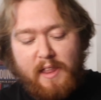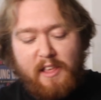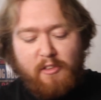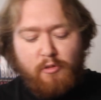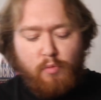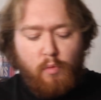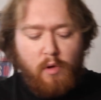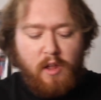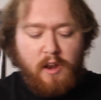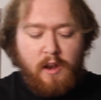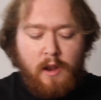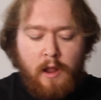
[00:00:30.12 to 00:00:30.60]

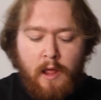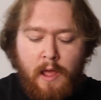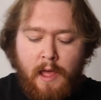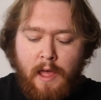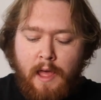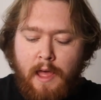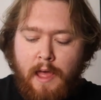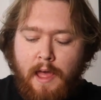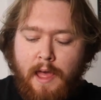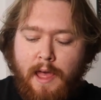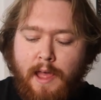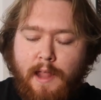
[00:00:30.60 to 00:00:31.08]
this one,
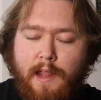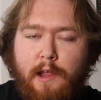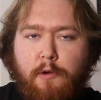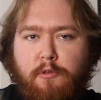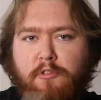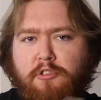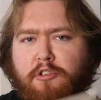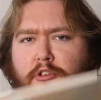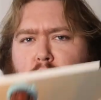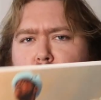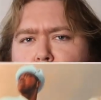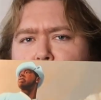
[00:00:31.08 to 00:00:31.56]
there
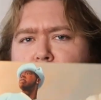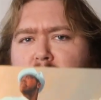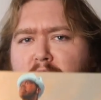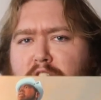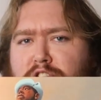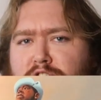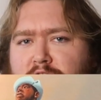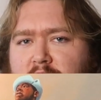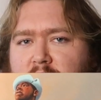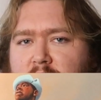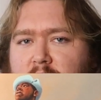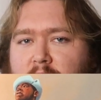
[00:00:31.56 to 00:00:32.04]
are 2
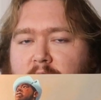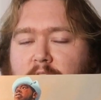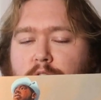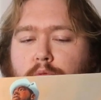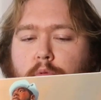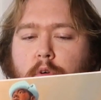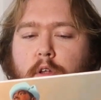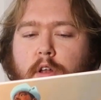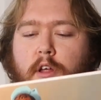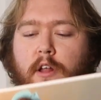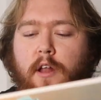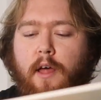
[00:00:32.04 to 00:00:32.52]
versions of this
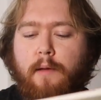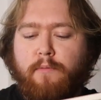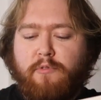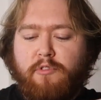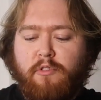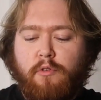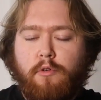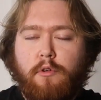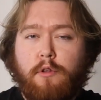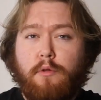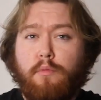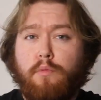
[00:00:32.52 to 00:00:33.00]
one, and I've
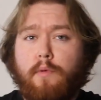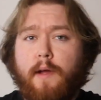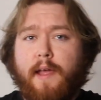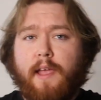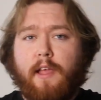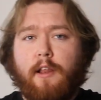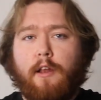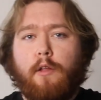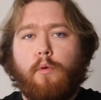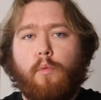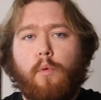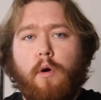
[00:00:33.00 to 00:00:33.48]
just got the
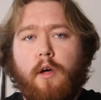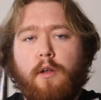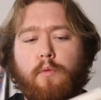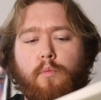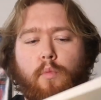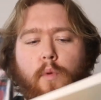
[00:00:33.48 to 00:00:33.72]
regular one